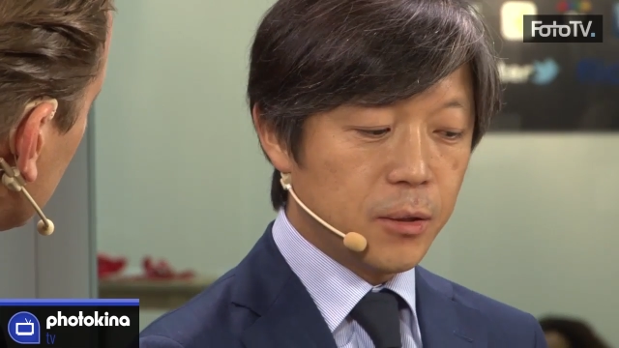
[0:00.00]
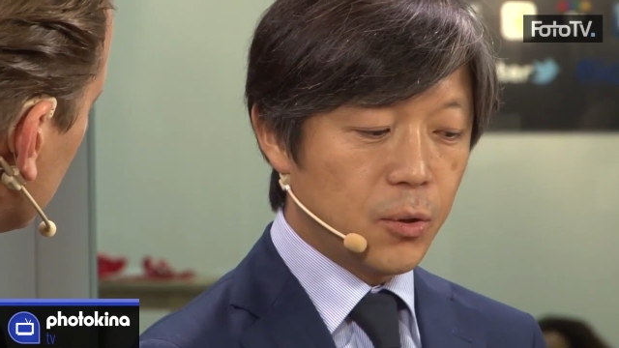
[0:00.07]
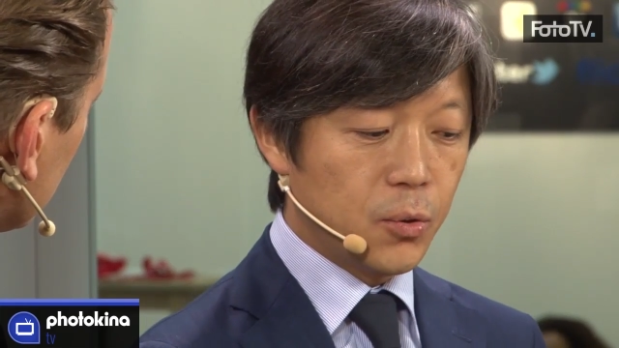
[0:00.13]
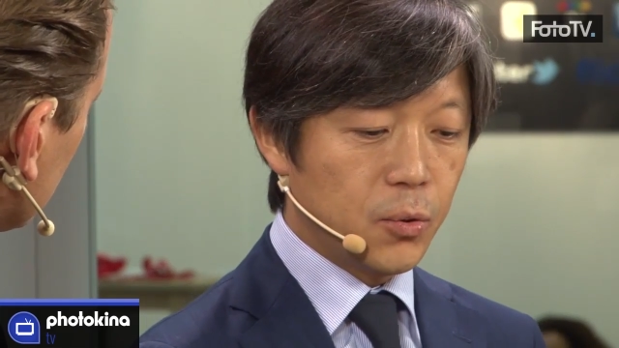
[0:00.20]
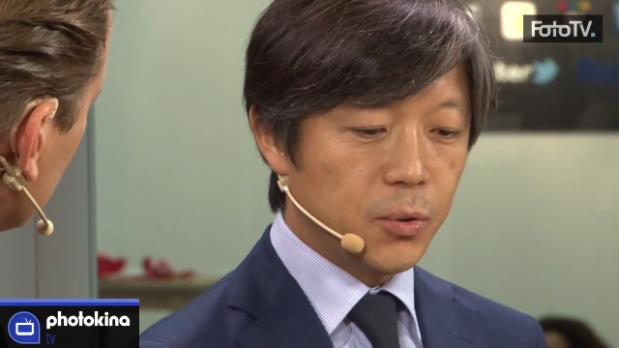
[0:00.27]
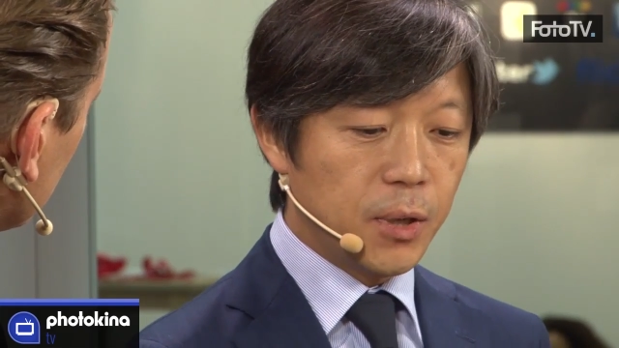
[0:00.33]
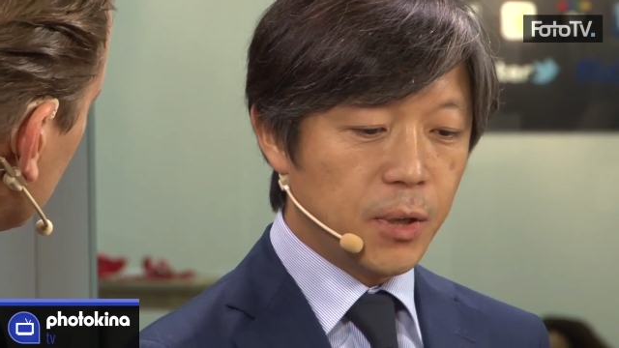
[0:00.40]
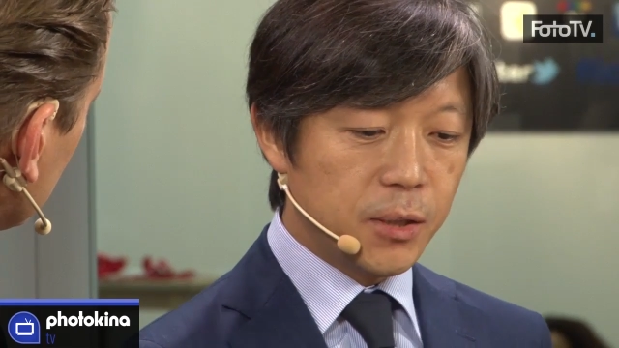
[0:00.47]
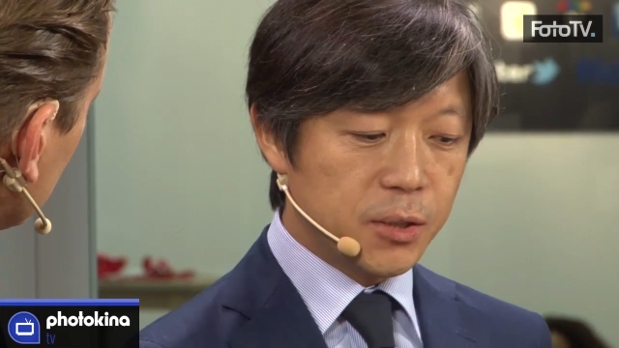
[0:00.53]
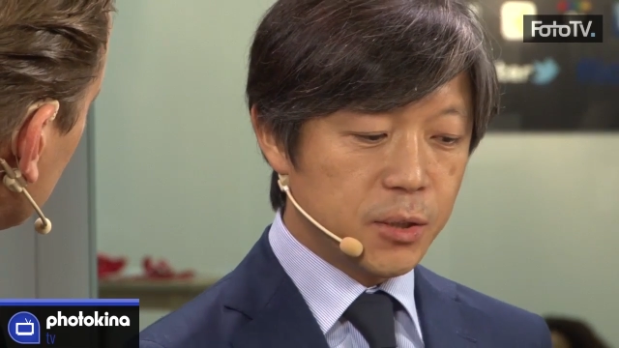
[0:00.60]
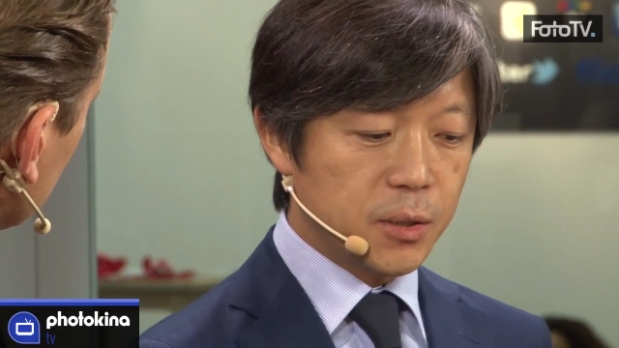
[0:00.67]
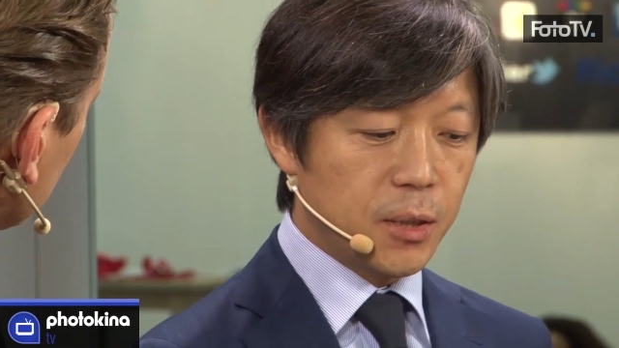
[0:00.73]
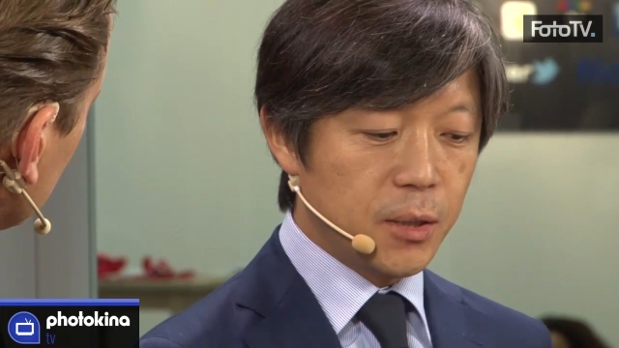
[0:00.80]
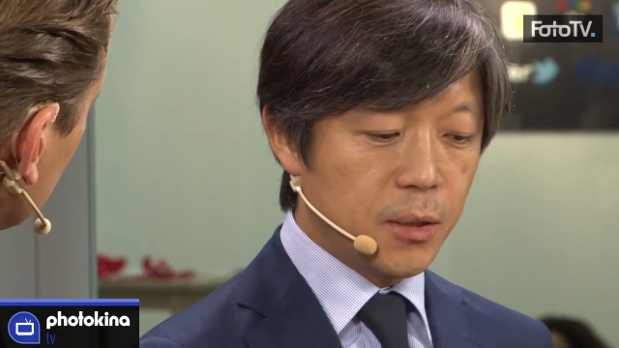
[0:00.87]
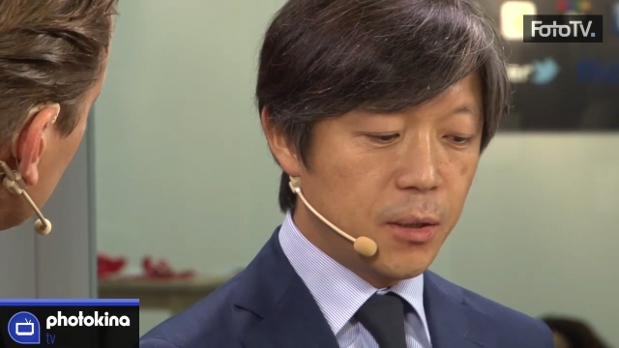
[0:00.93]
So
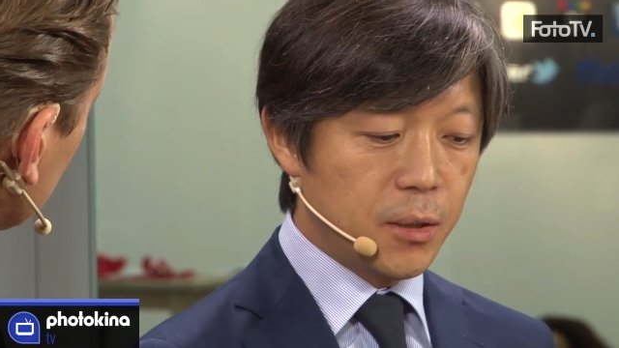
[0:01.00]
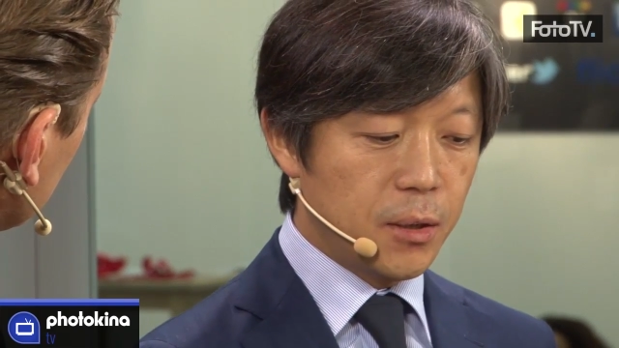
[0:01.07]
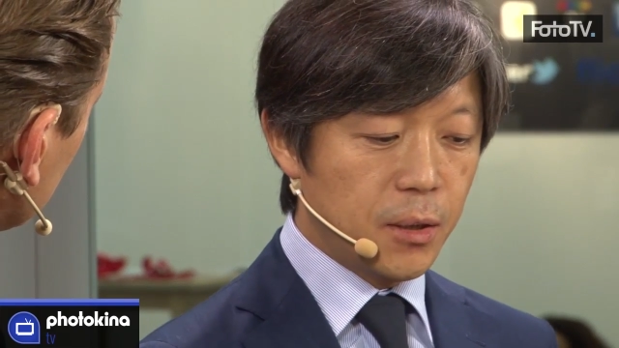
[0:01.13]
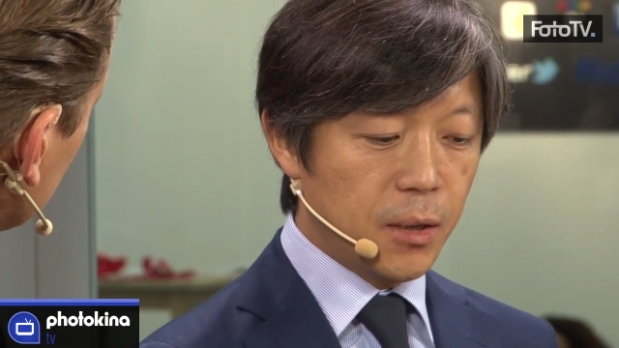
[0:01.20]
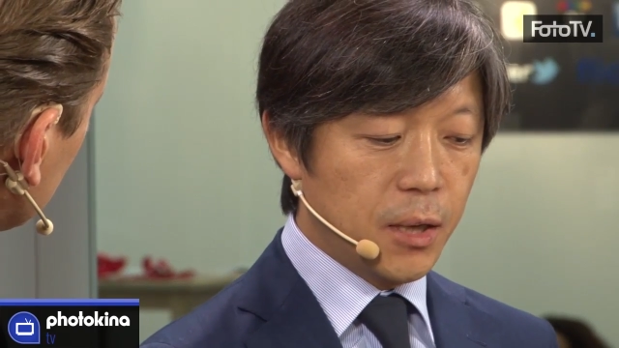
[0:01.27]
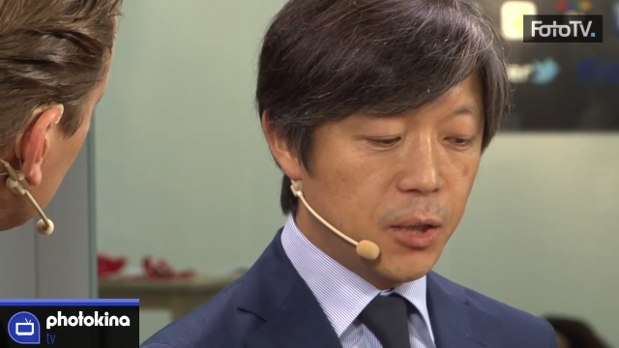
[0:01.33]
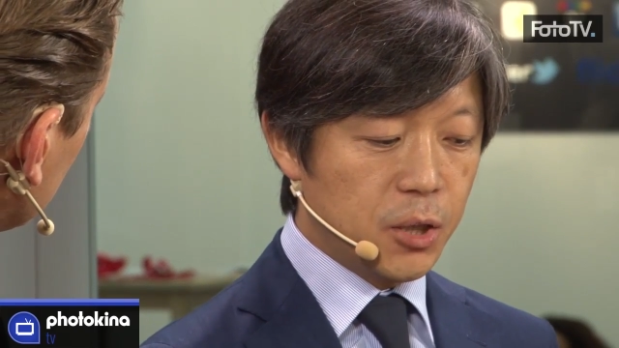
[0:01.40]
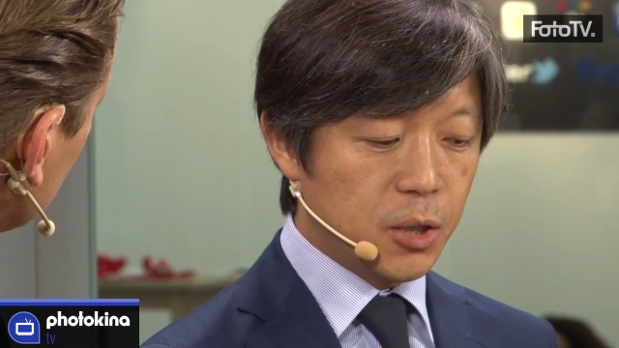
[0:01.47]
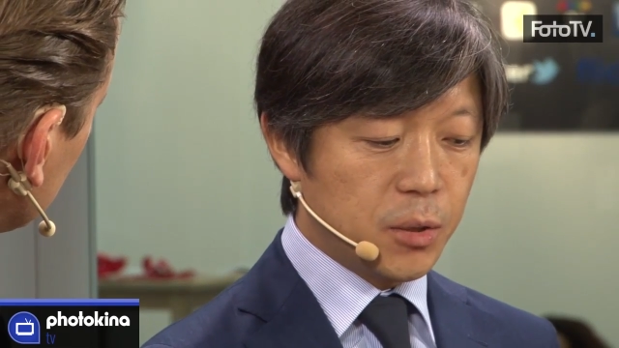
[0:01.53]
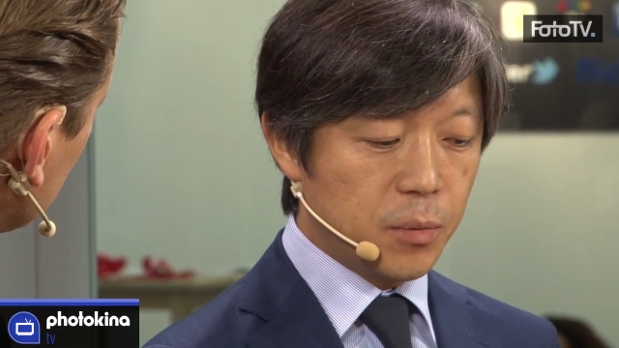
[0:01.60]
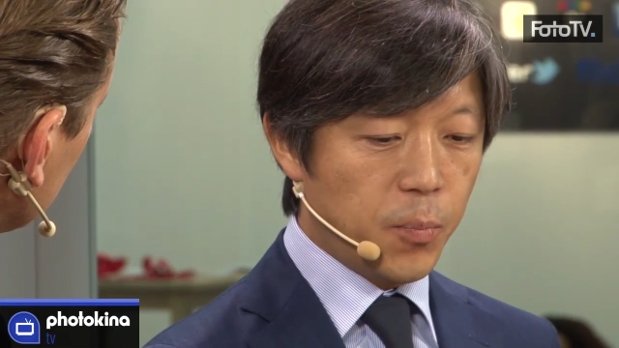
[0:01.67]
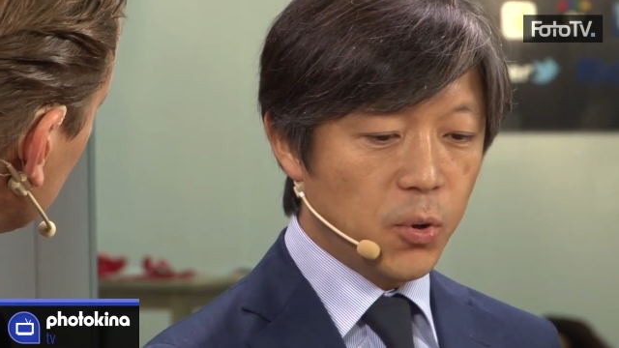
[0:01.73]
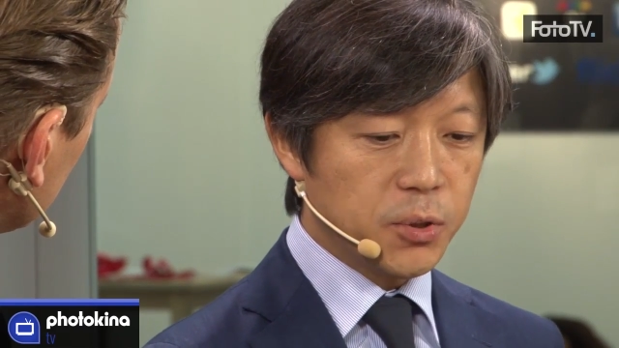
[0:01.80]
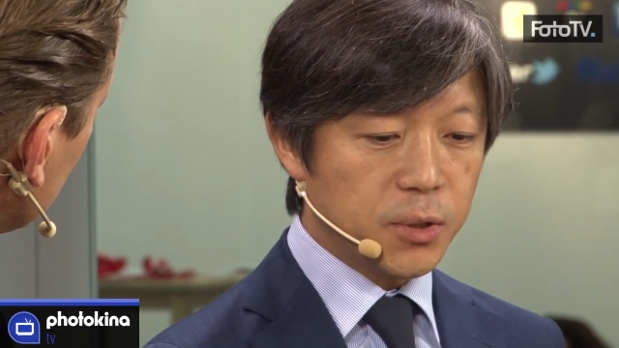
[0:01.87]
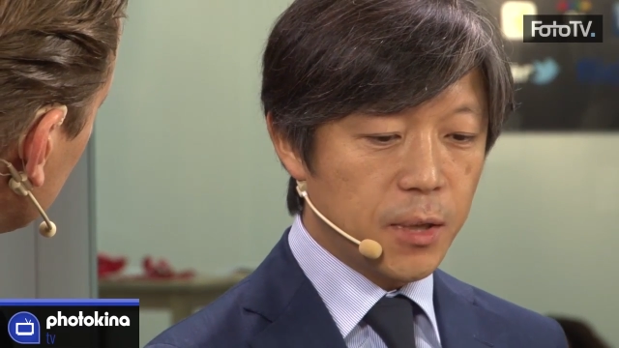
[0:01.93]
these each
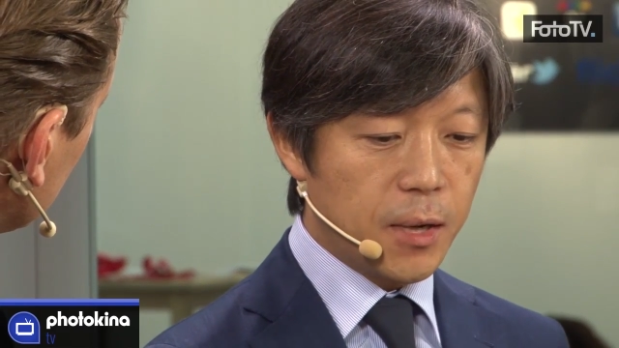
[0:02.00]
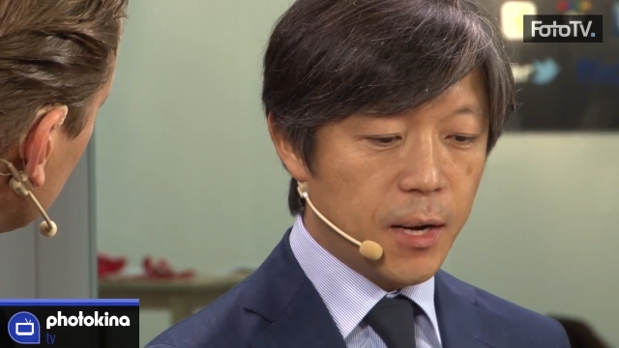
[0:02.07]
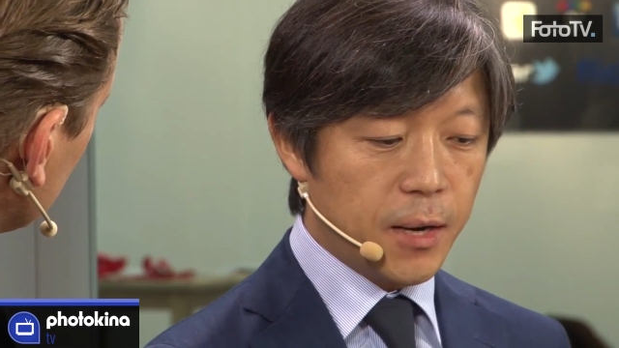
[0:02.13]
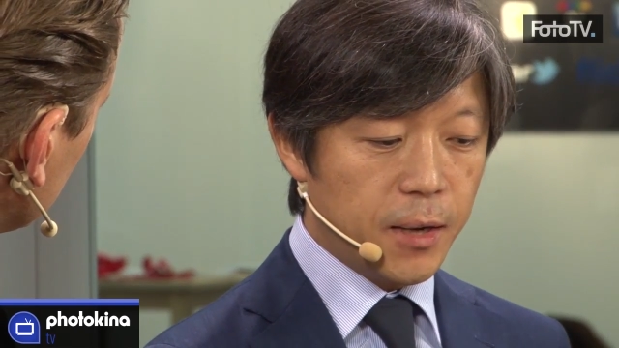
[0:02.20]
sports